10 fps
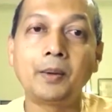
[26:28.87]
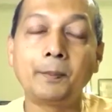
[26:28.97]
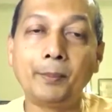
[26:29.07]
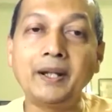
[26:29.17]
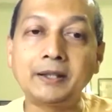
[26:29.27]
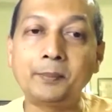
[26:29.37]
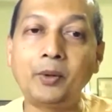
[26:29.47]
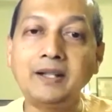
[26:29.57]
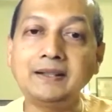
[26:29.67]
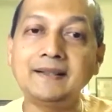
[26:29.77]
But the
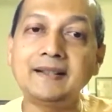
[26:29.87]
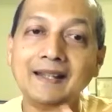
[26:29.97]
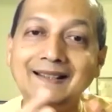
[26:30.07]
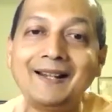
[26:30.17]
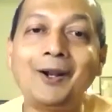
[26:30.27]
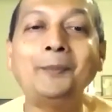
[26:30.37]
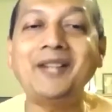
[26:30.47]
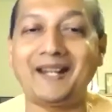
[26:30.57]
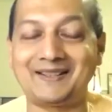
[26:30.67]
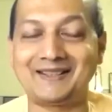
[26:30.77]
point is, it's an
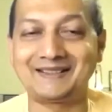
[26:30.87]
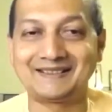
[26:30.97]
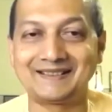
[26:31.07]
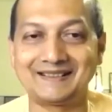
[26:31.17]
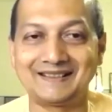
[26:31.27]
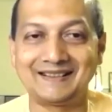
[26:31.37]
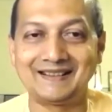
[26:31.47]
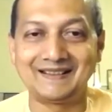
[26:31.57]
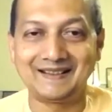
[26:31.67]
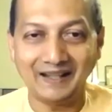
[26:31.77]
object.
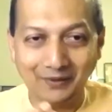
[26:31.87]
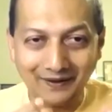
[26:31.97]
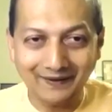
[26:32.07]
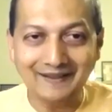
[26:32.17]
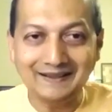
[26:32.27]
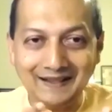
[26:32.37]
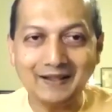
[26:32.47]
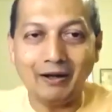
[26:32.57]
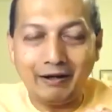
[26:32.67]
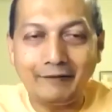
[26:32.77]
You are
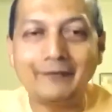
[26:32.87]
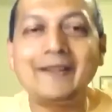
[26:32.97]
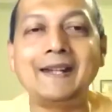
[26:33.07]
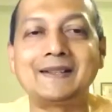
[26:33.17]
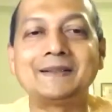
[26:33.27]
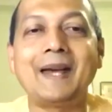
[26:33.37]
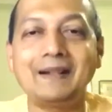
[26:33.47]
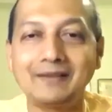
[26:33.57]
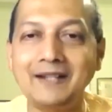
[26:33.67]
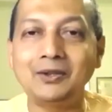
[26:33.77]
thinking of it
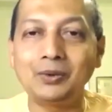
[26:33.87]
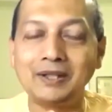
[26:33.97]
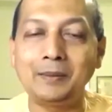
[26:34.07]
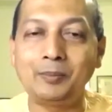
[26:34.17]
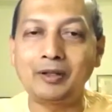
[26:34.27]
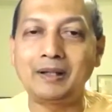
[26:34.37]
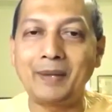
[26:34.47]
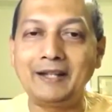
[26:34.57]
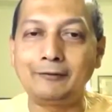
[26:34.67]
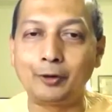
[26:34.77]
and trying to keep your
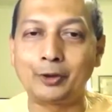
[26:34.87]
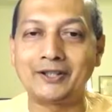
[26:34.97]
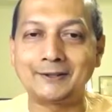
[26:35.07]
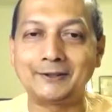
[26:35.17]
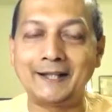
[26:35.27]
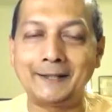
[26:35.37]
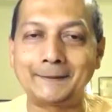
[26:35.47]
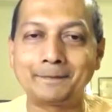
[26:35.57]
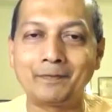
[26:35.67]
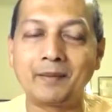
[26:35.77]
mind focused on that,
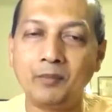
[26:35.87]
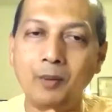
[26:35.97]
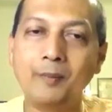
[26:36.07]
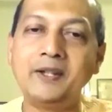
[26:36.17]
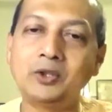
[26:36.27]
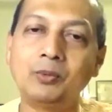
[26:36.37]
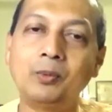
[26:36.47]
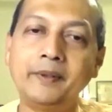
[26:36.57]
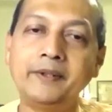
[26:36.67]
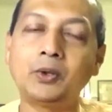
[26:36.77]
moment to
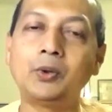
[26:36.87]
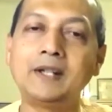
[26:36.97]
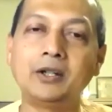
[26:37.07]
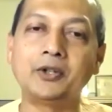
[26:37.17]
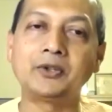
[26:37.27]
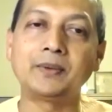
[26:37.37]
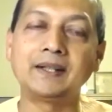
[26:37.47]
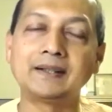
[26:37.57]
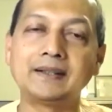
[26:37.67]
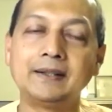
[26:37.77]
moment, holding on to it.